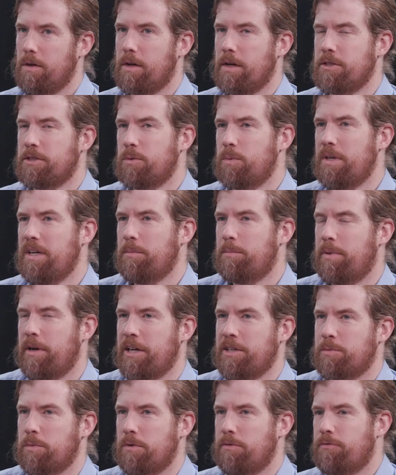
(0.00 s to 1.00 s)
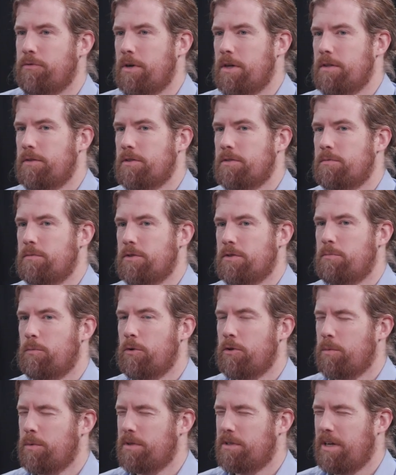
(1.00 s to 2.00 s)
Okay, so we had passport fraud. There's, there's
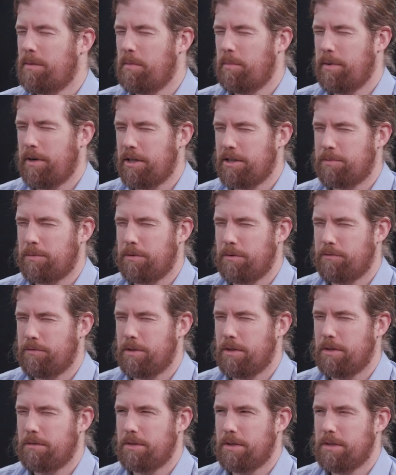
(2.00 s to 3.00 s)
more than one type of passport fraud,